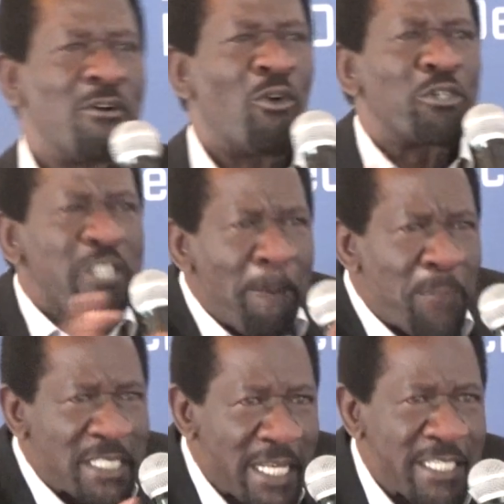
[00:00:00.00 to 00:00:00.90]
or some
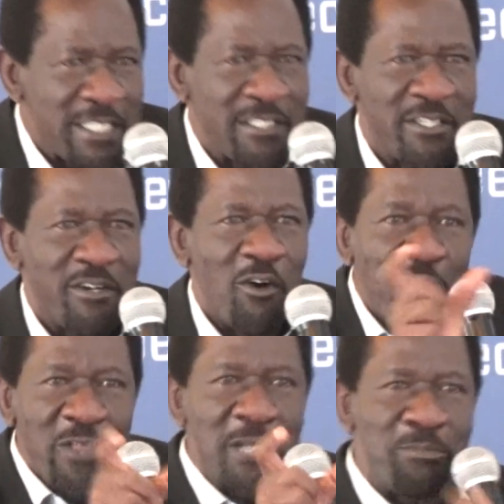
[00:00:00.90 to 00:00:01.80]
percentage
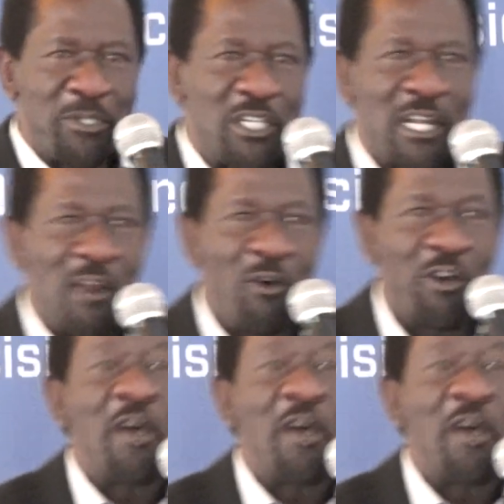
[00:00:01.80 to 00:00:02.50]
of that particular loan